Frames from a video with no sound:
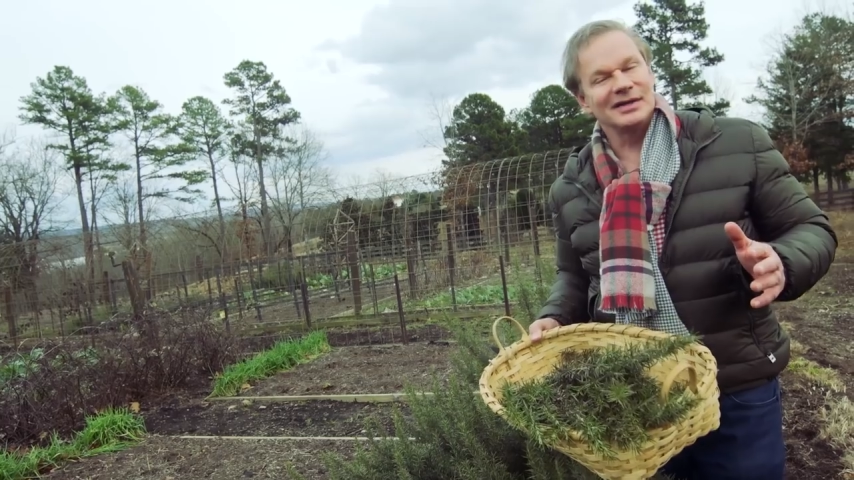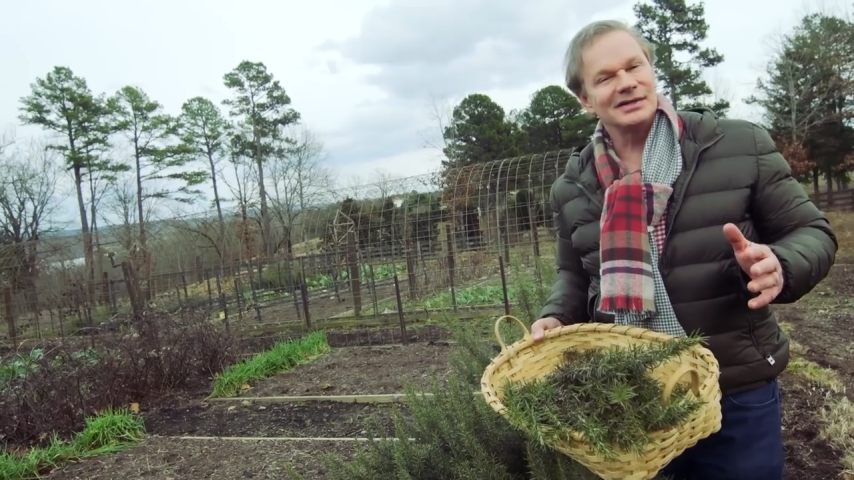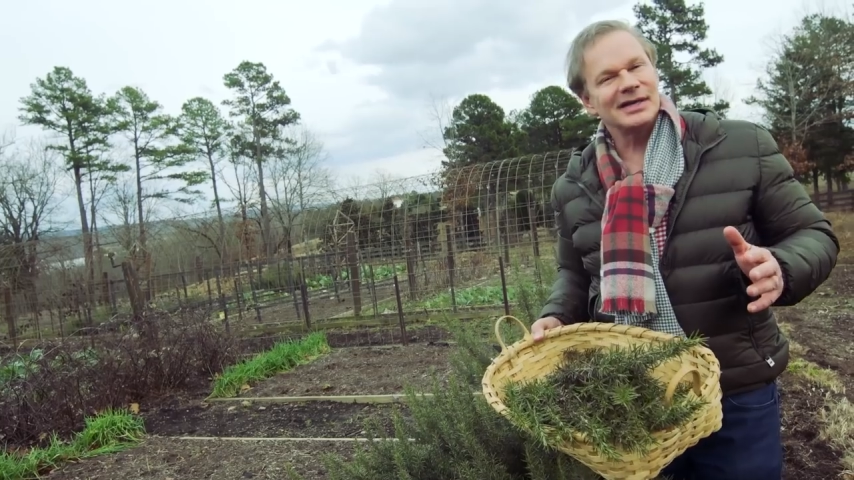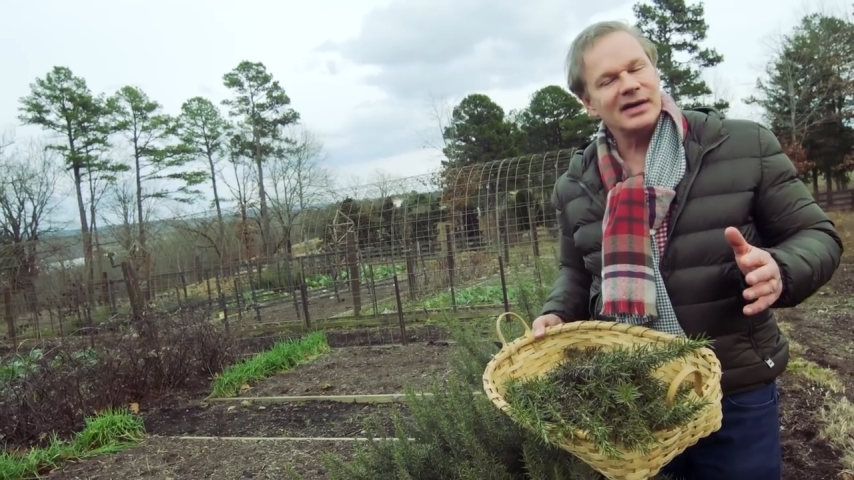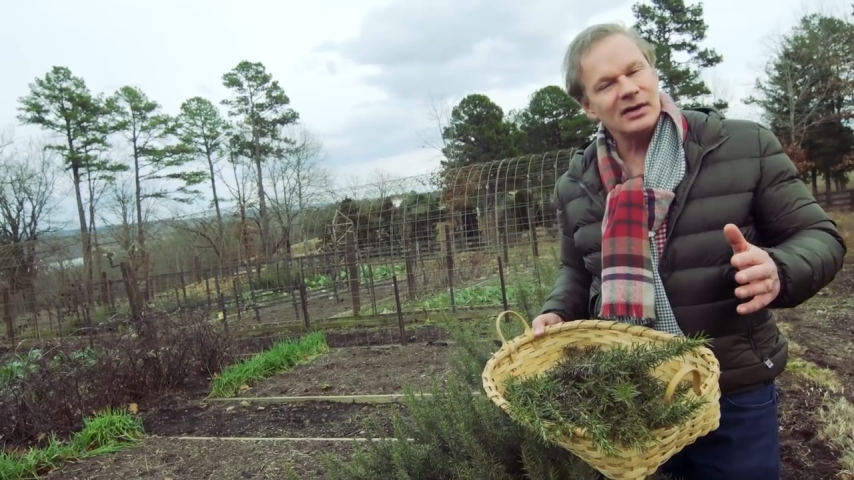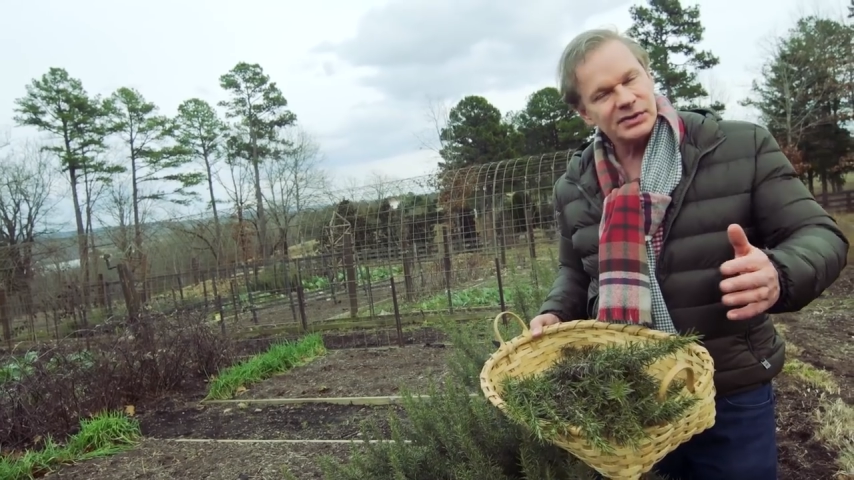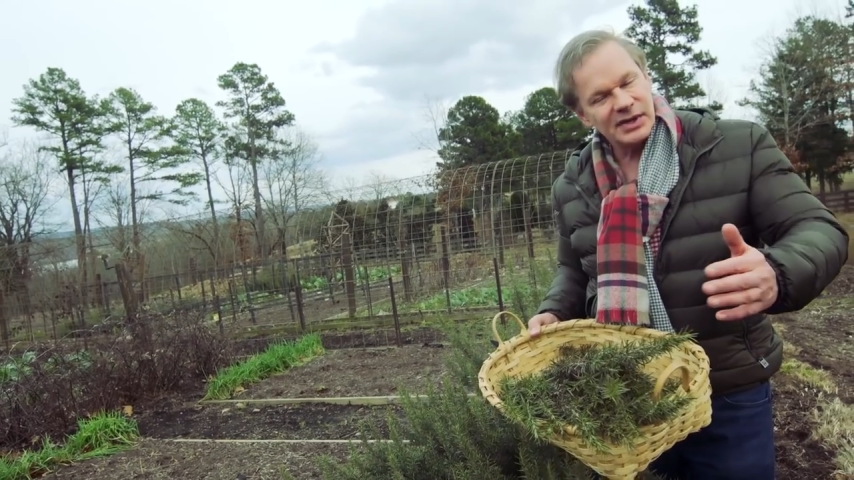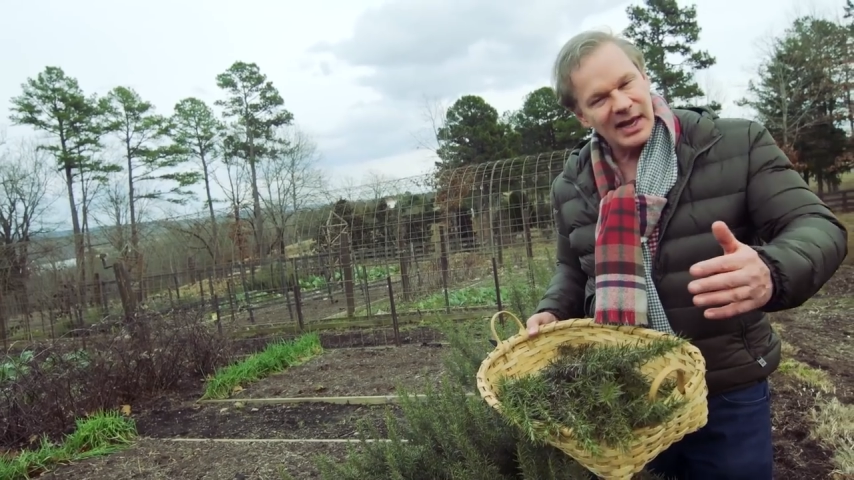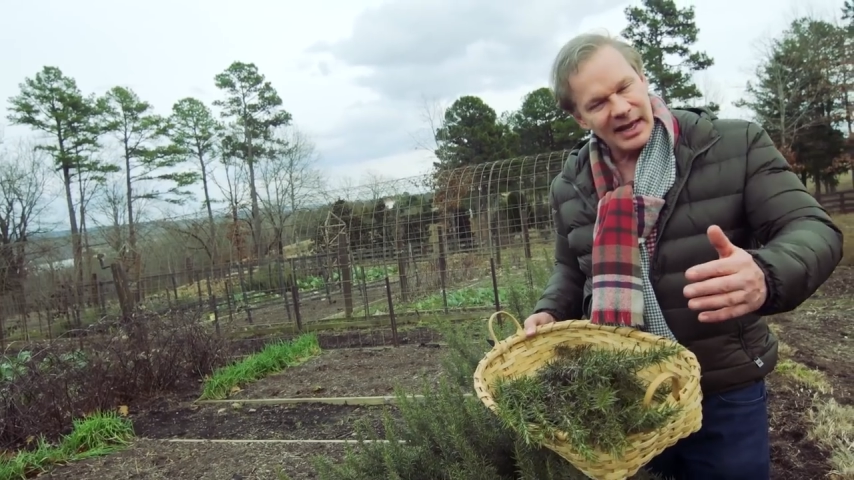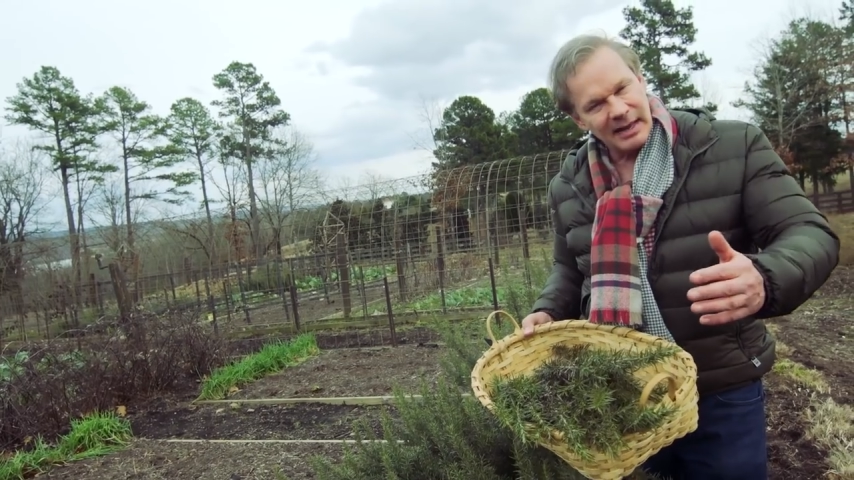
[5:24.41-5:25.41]
in containers
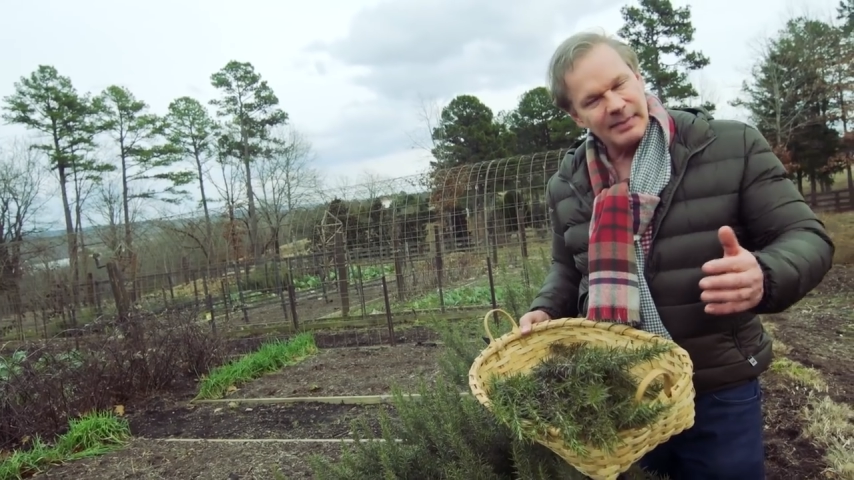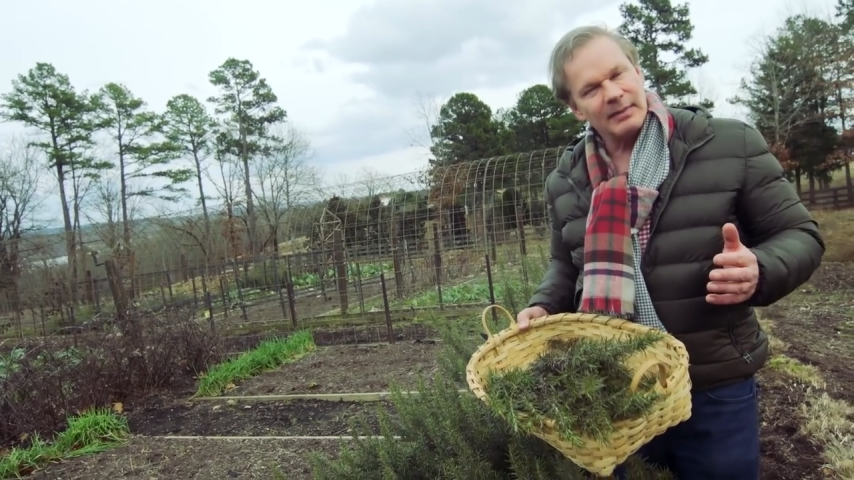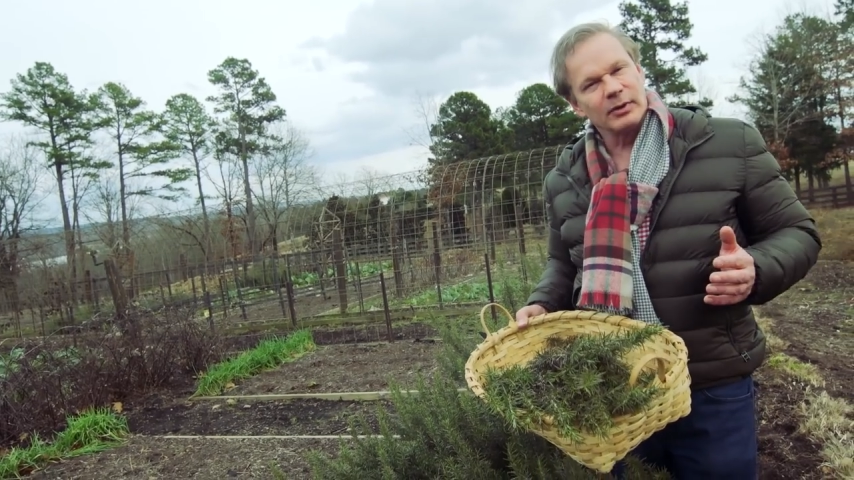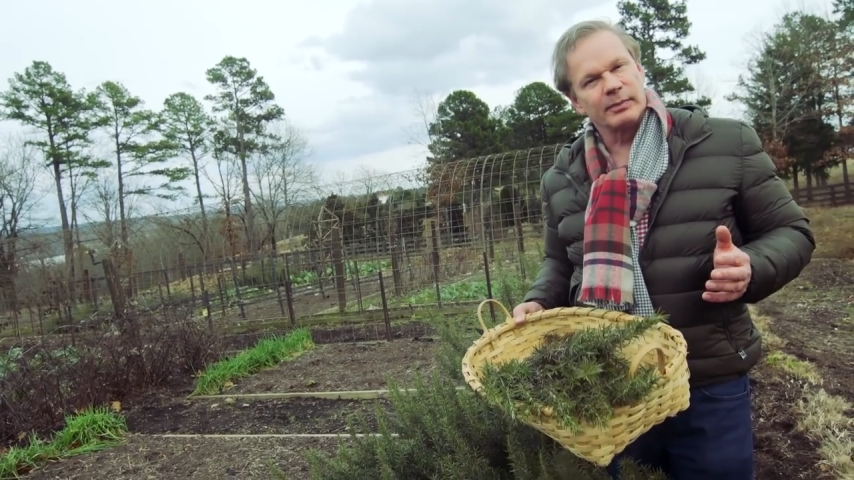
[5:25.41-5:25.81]
and be able